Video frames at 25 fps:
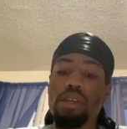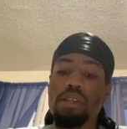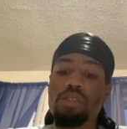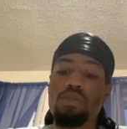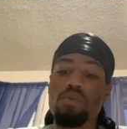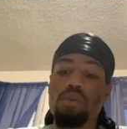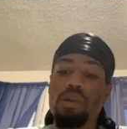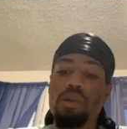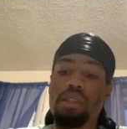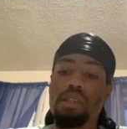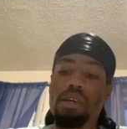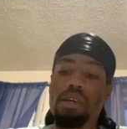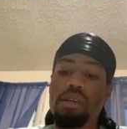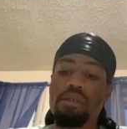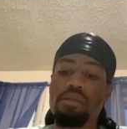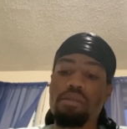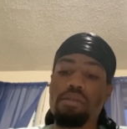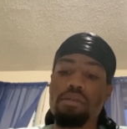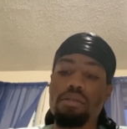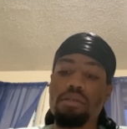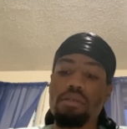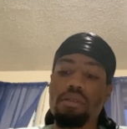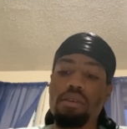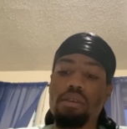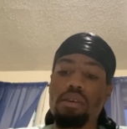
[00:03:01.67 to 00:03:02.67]
is with
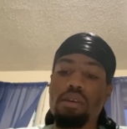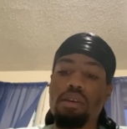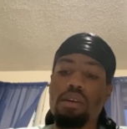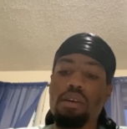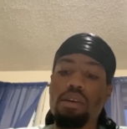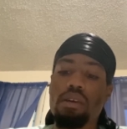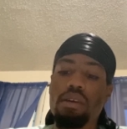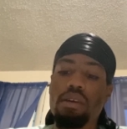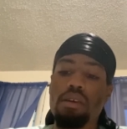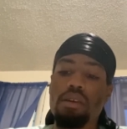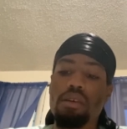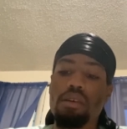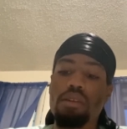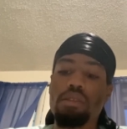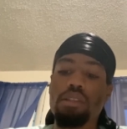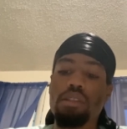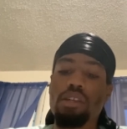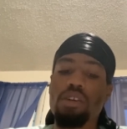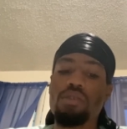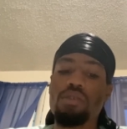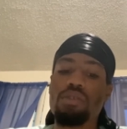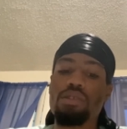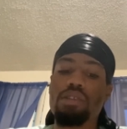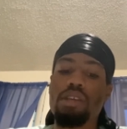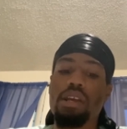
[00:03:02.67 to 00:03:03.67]
us?
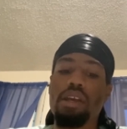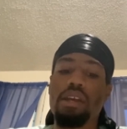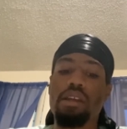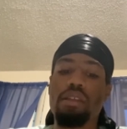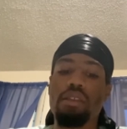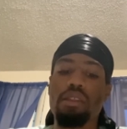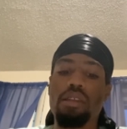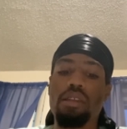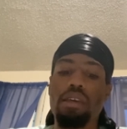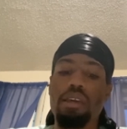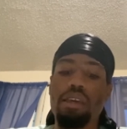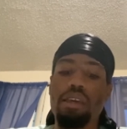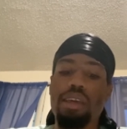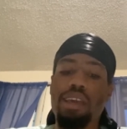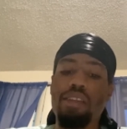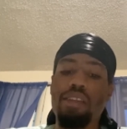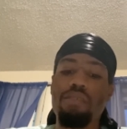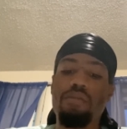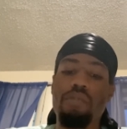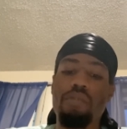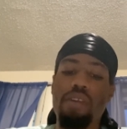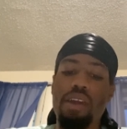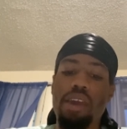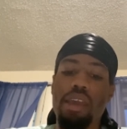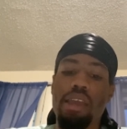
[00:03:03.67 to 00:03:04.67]
Lo, certainly, in
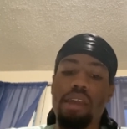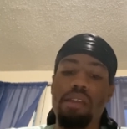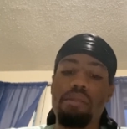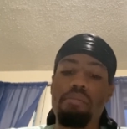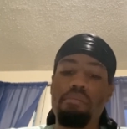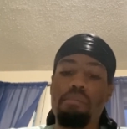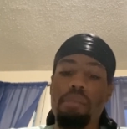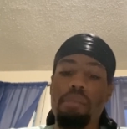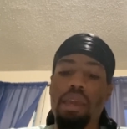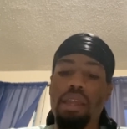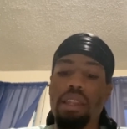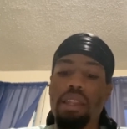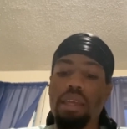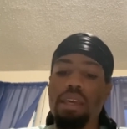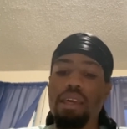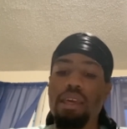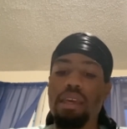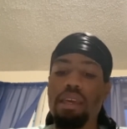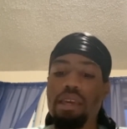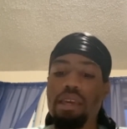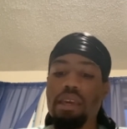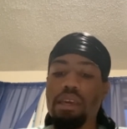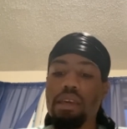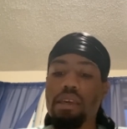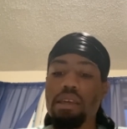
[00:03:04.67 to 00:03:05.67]
vain made he
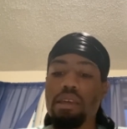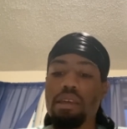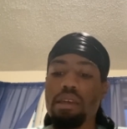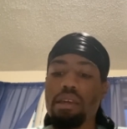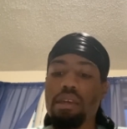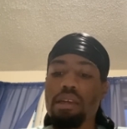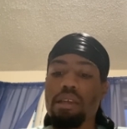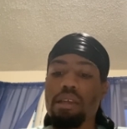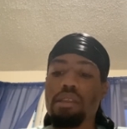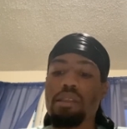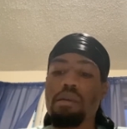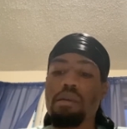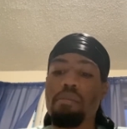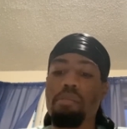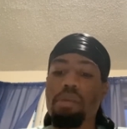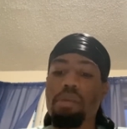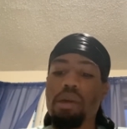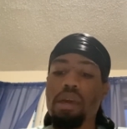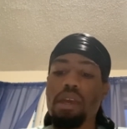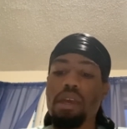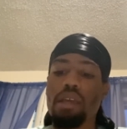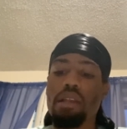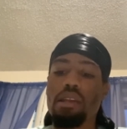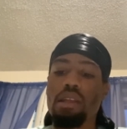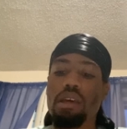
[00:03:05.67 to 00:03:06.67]
it. The
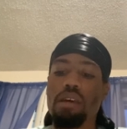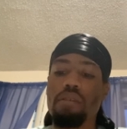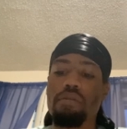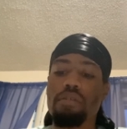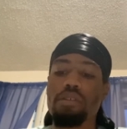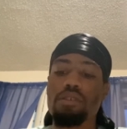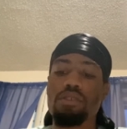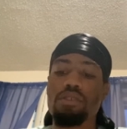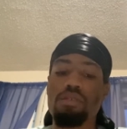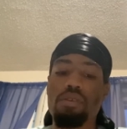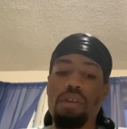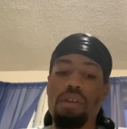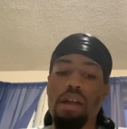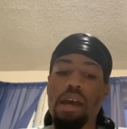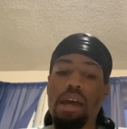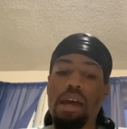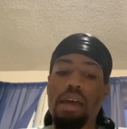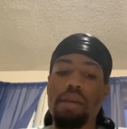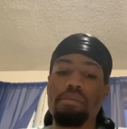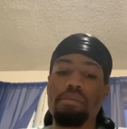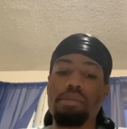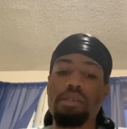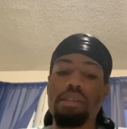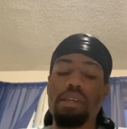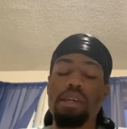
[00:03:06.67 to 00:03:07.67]
pen of the
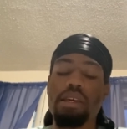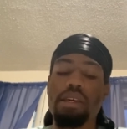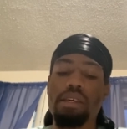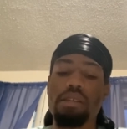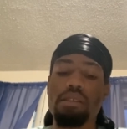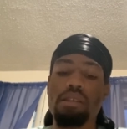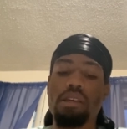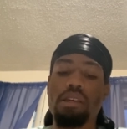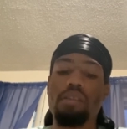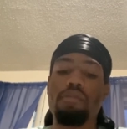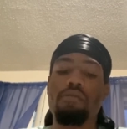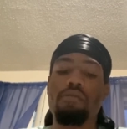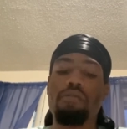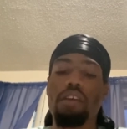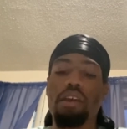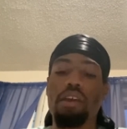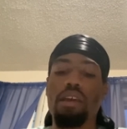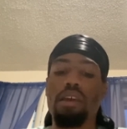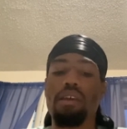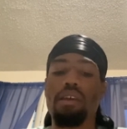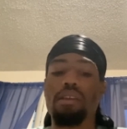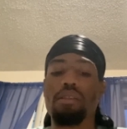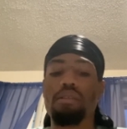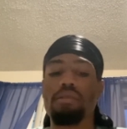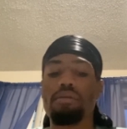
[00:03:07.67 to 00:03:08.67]
scribes is in
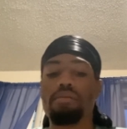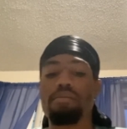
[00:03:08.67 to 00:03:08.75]
vain.